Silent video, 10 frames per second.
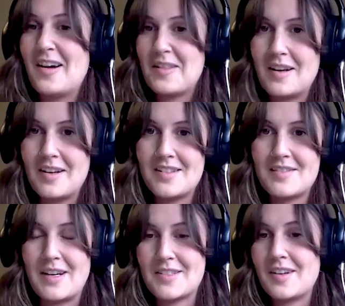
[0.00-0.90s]
it's not the
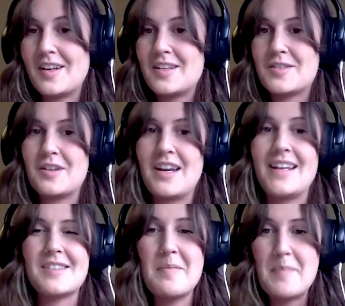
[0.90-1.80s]
restaurant industry,
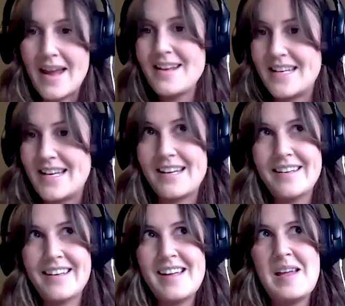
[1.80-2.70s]
and it's not
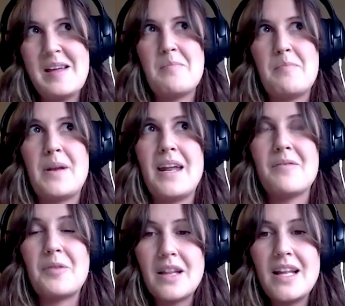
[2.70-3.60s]
painting. But I
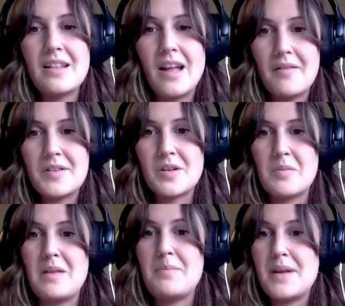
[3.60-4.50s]
really loved
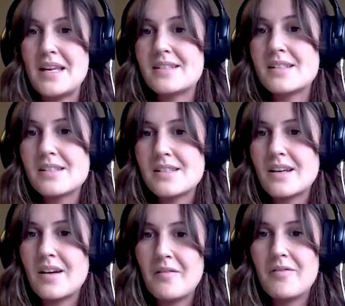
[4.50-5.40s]
so many pieces
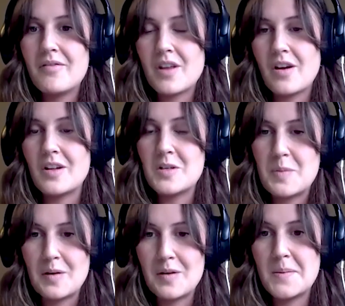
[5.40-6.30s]
of the
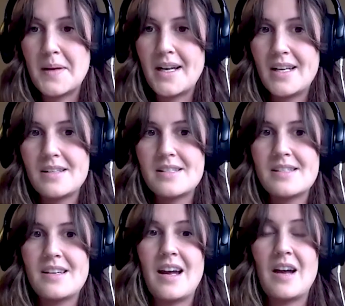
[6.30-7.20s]
college pro
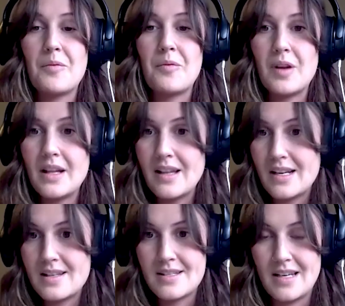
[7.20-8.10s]
experience I really
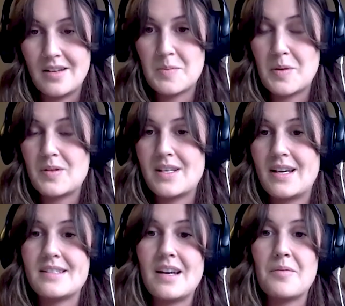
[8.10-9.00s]
liked the sales
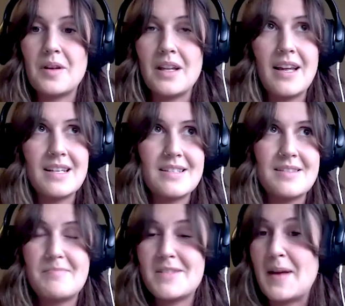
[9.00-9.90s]
process. I really liked
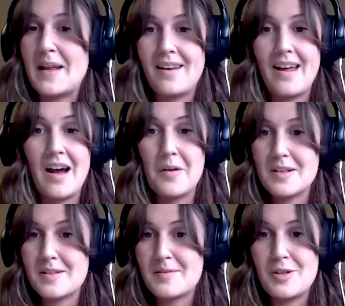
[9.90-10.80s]
spending
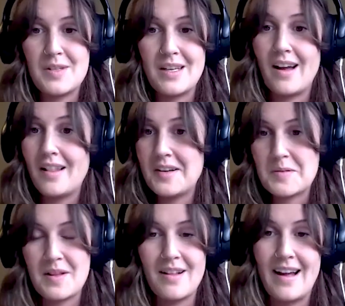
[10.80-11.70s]
hours choosing
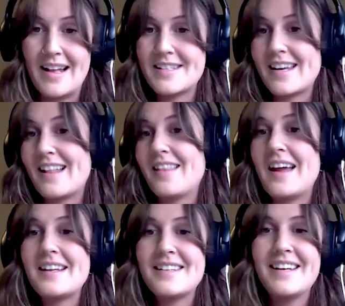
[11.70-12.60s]
colors with clients. Like I
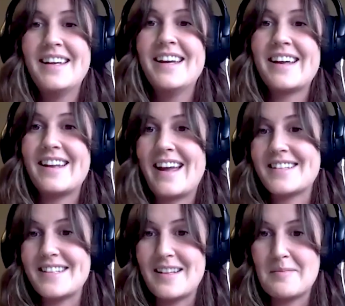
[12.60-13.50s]
liked
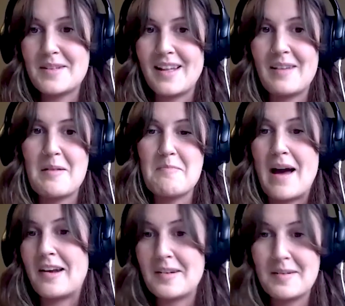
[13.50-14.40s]
connecting them to like what
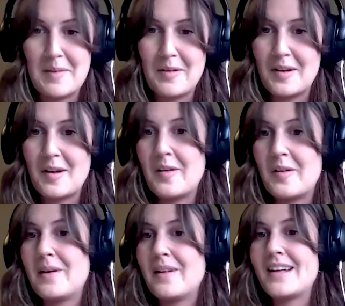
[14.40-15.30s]
mattered about their
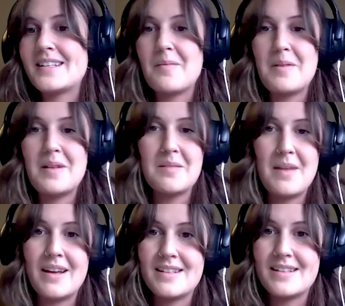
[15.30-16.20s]
home. I liked helping
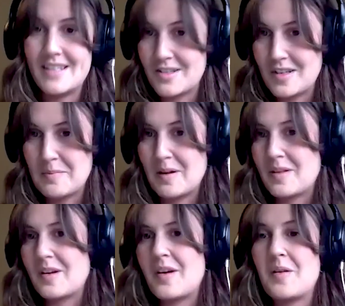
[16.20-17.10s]
them make a decision
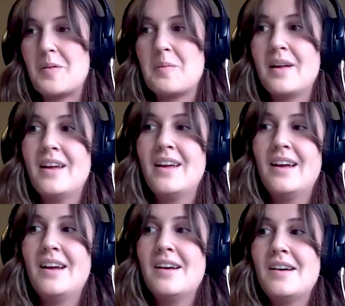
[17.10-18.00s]
about their home.
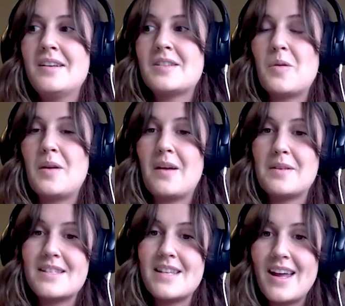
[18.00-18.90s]
So when I
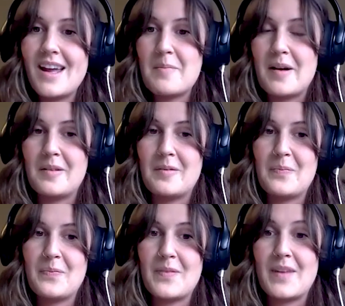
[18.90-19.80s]
was thinking about
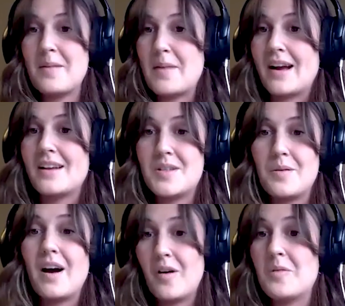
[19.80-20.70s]
getting back
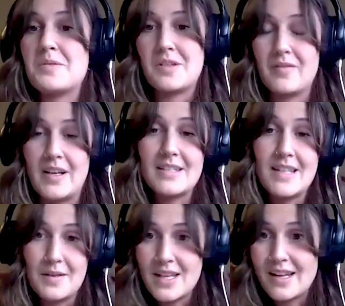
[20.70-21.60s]
into a home
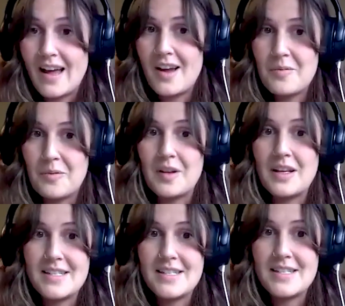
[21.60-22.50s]
service, I was like, that could
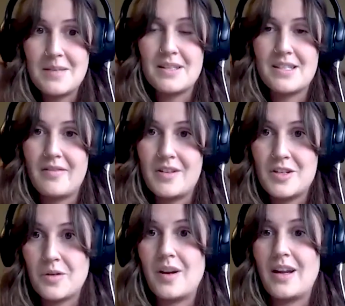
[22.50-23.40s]
really see myself
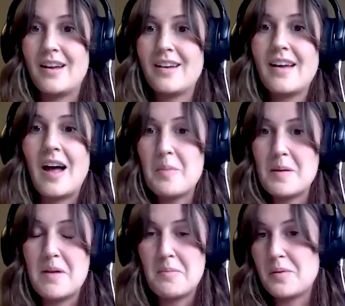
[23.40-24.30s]
enjoying
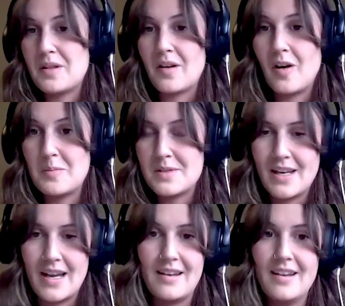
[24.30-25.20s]
helping people with their homes
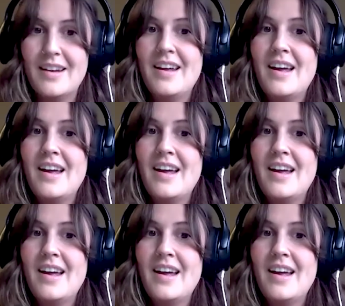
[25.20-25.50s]
again.